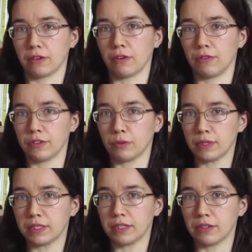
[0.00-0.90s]
of the
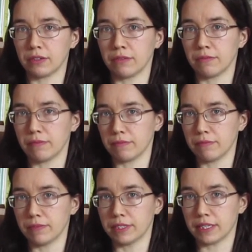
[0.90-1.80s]
23rd of
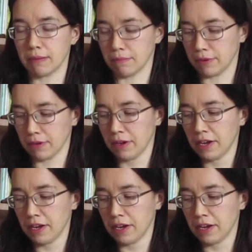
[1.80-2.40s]
December